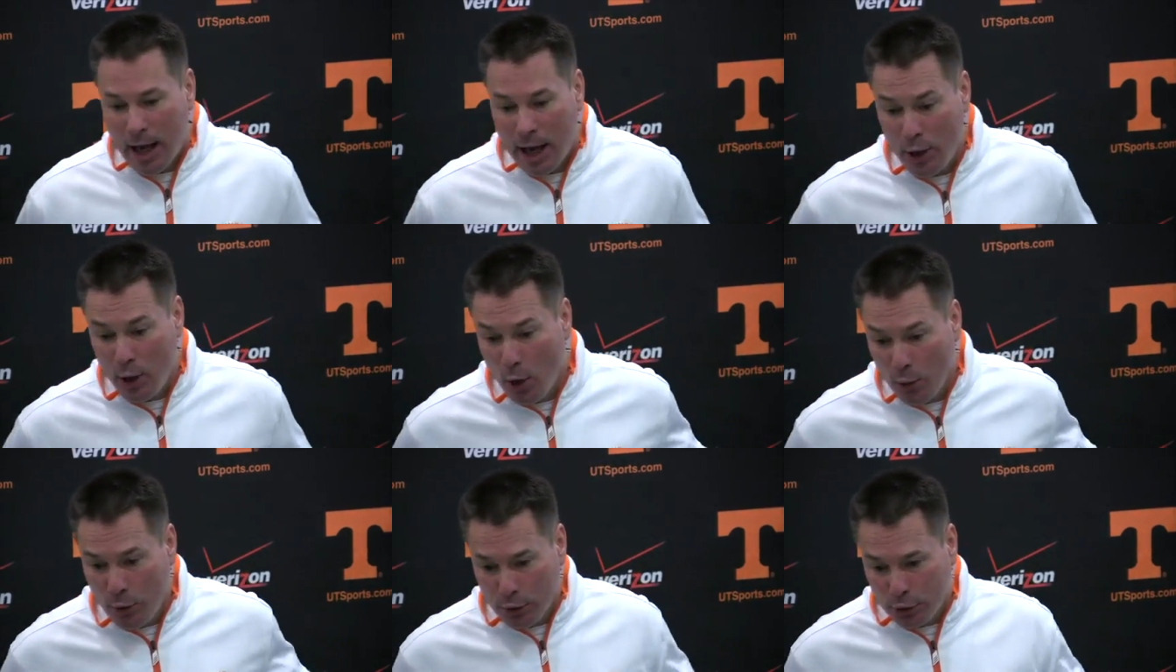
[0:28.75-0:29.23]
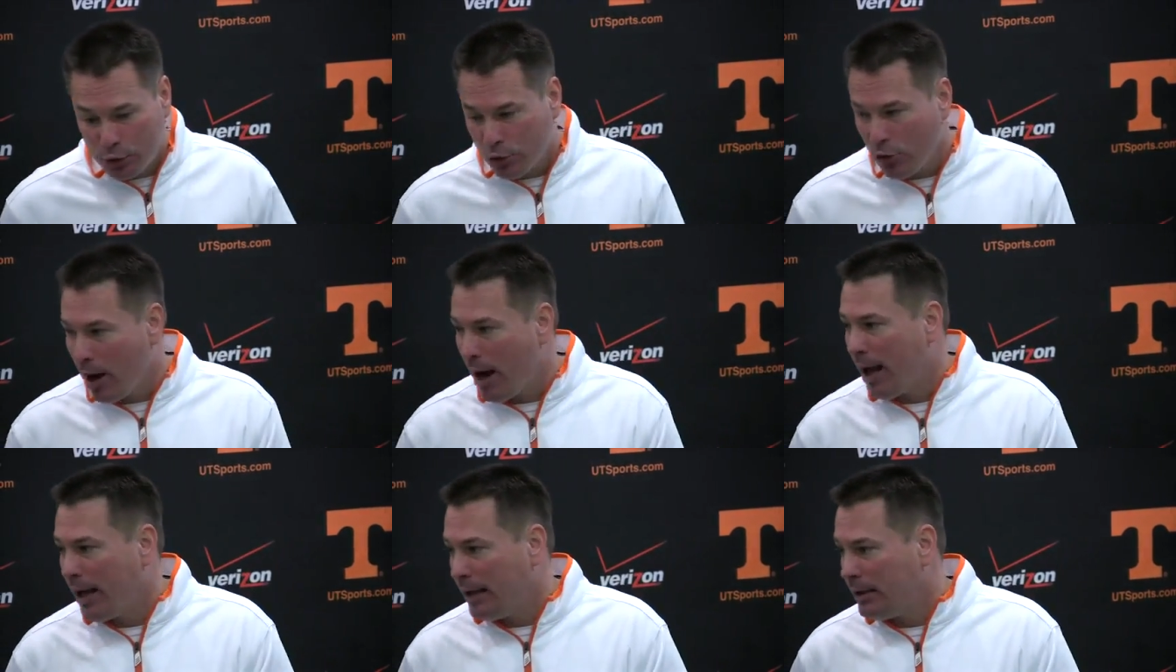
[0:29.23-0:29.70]
I know they're
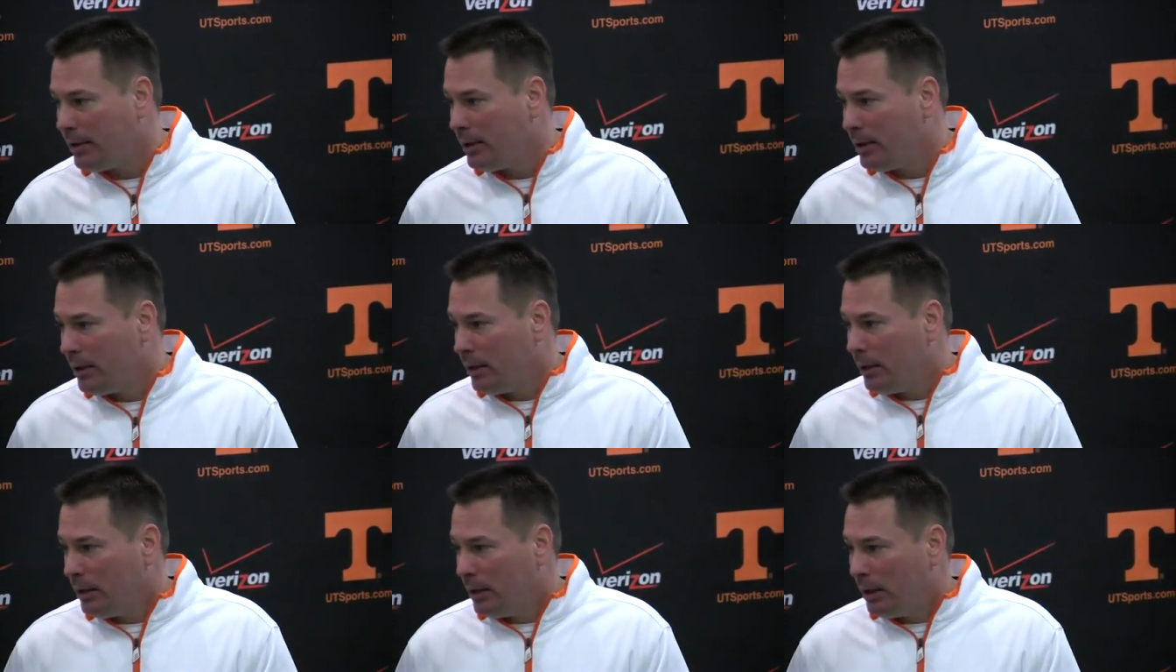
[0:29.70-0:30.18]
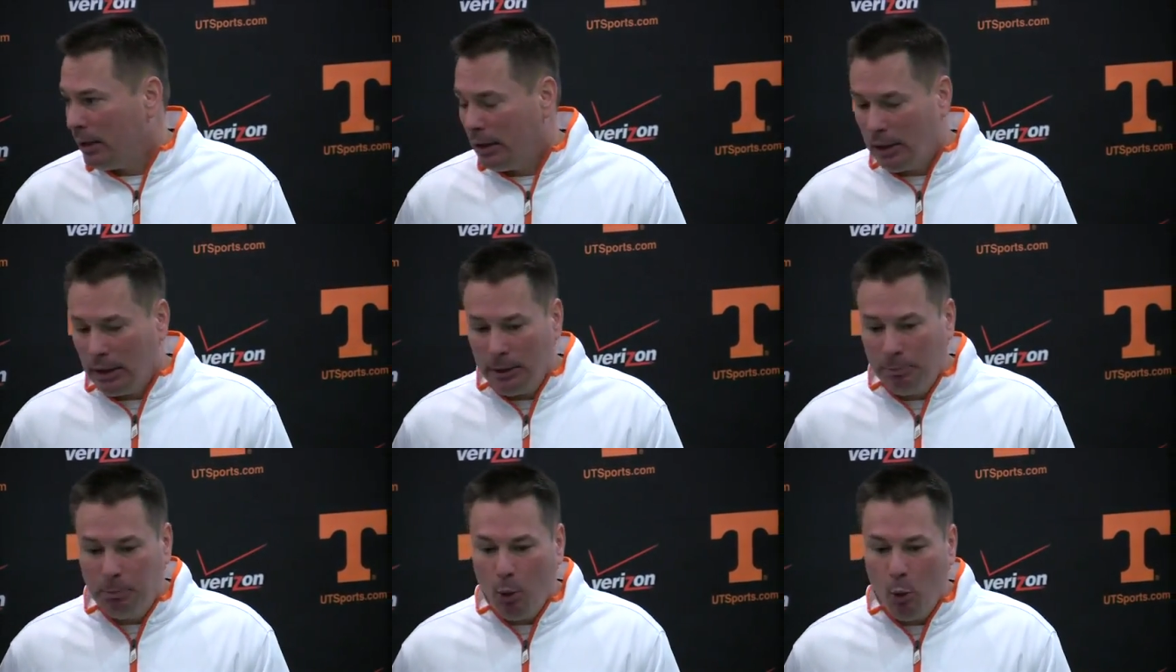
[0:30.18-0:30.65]
trying,
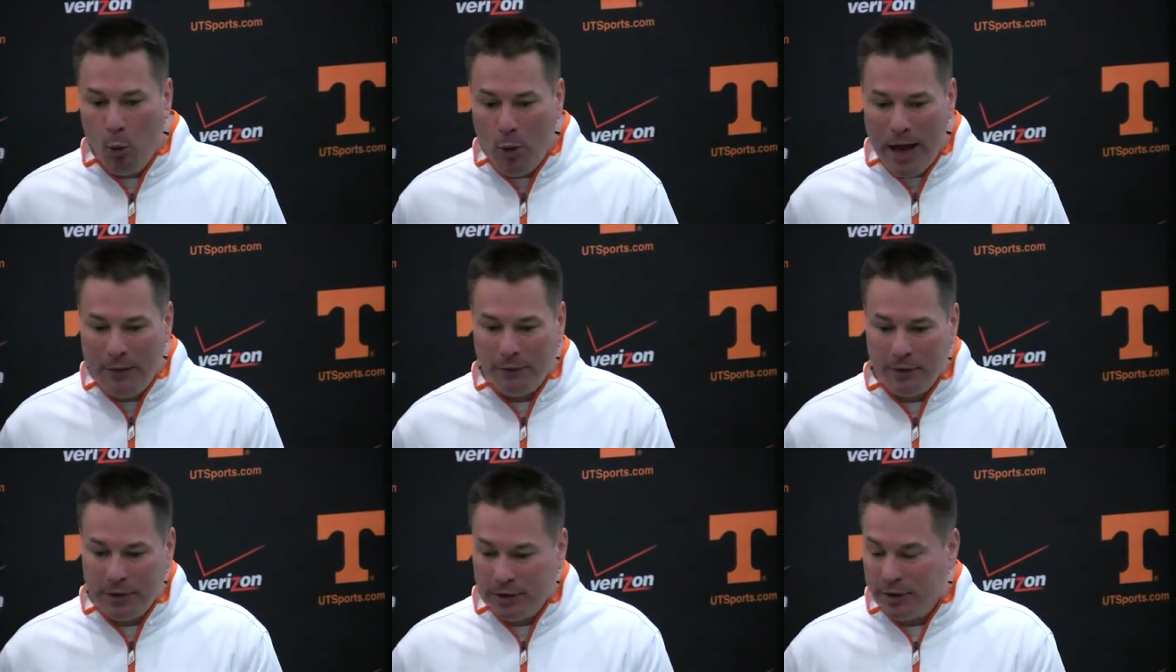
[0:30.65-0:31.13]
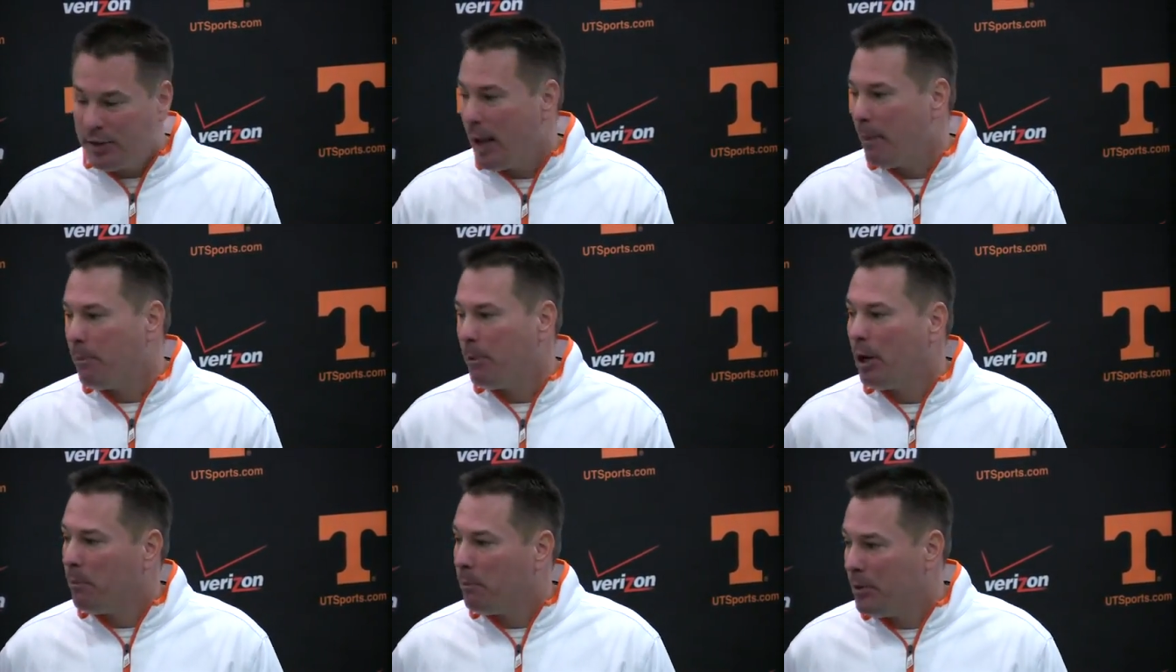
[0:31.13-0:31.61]
but we have to
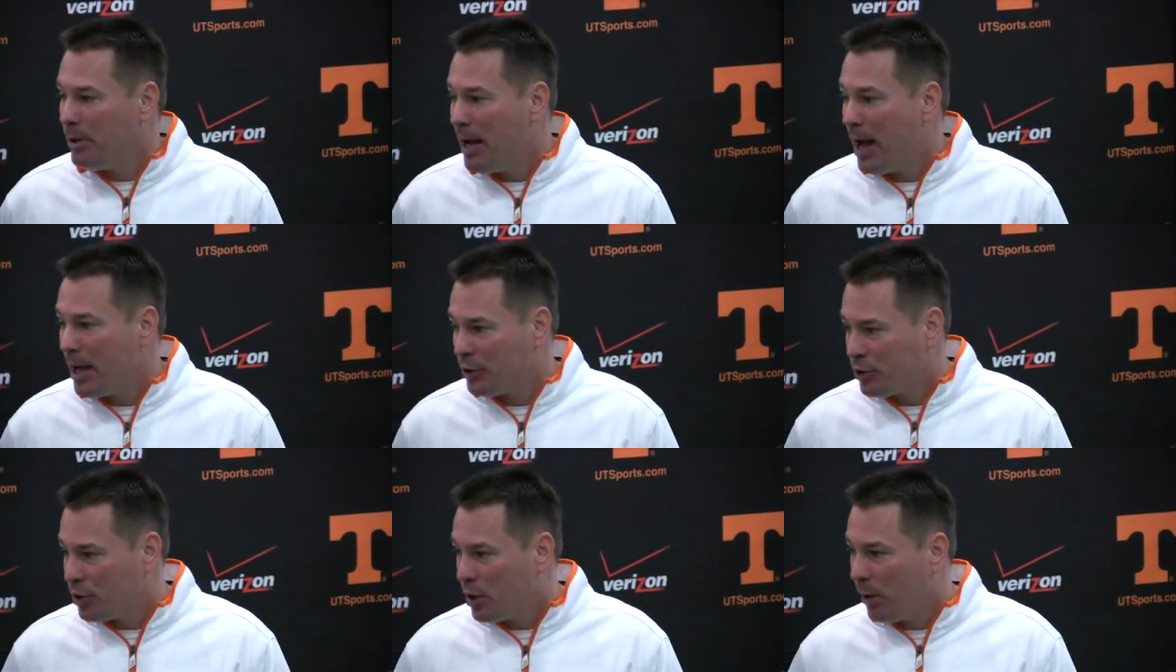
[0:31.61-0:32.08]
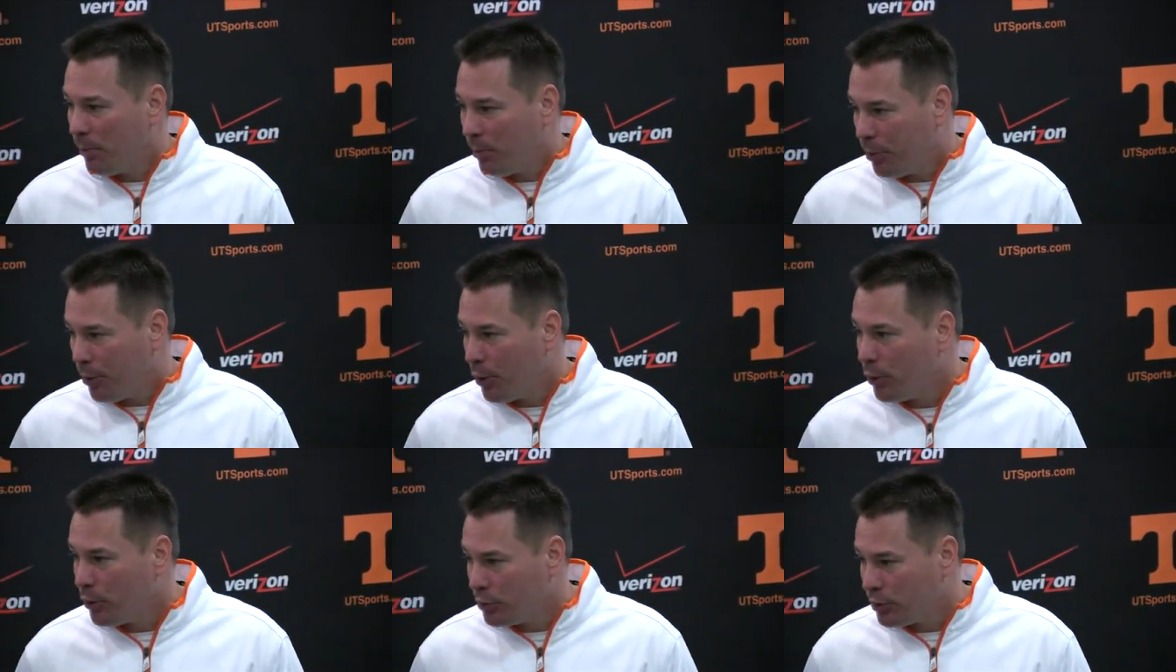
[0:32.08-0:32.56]
step it up a notch come
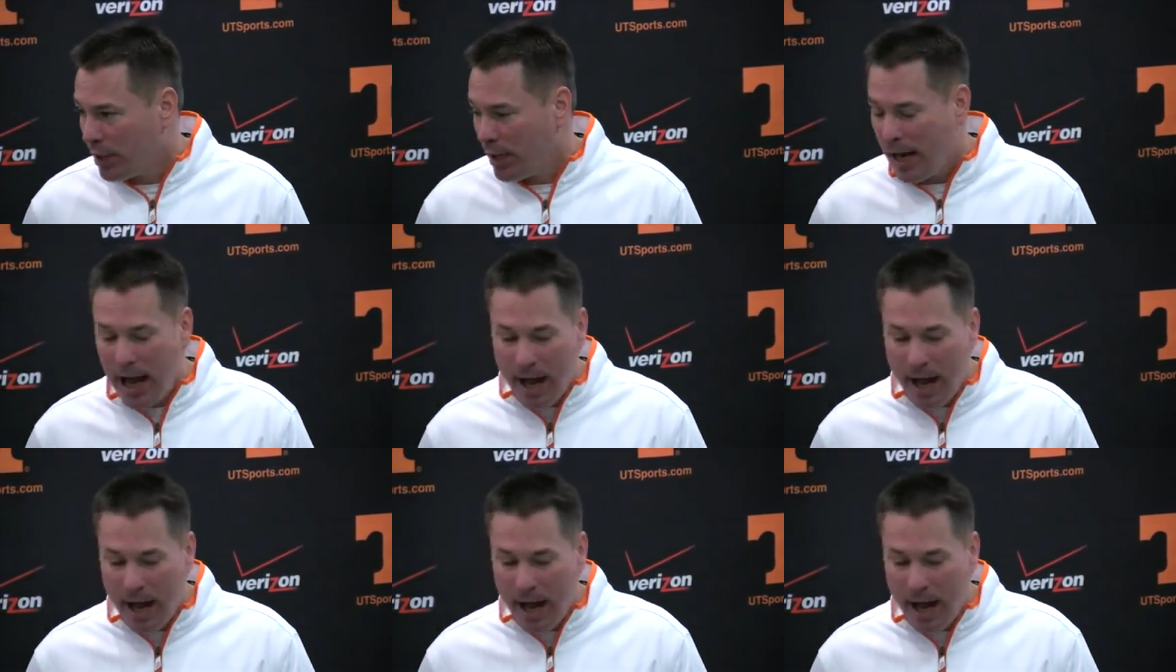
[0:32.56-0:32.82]
Thursday.